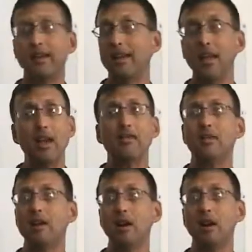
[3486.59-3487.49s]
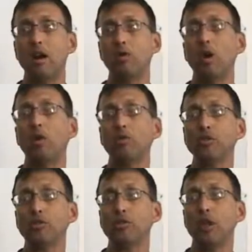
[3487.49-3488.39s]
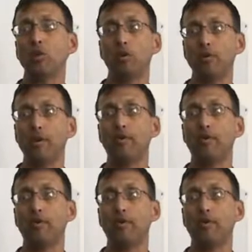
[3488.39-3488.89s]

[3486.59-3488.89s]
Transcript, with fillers: And again, our, our, our results there were very,